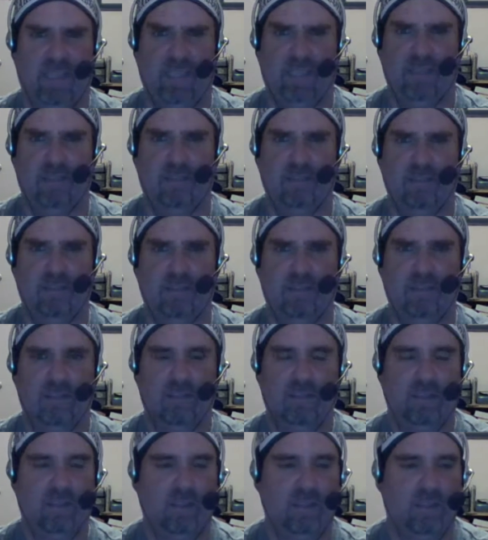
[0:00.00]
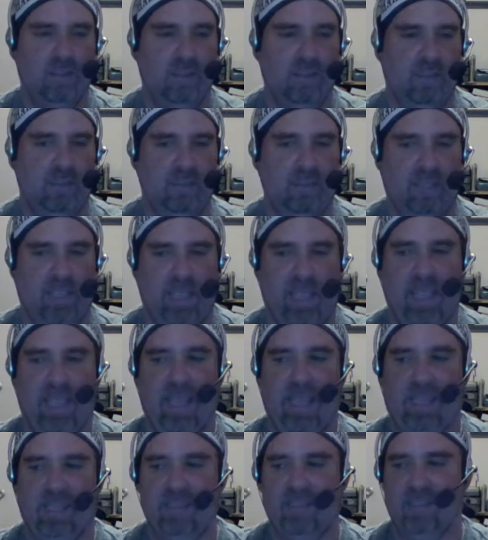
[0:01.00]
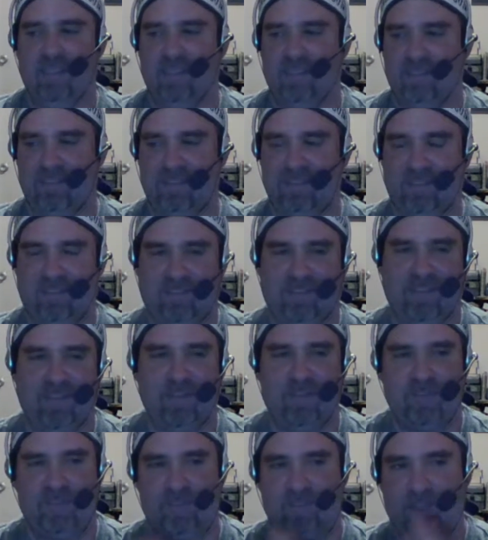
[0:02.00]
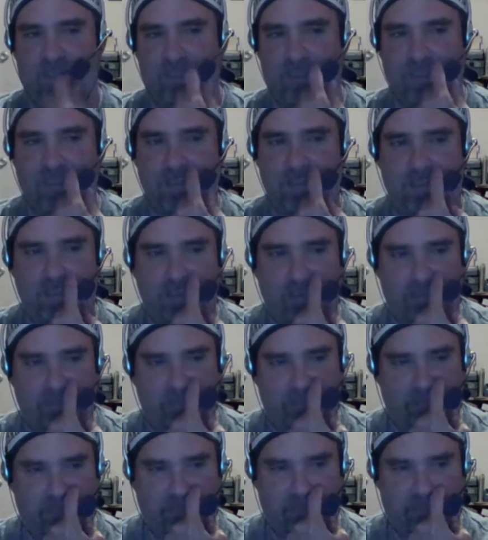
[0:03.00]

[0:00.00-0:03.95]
because Chukulak brought up his PowerPoint presentations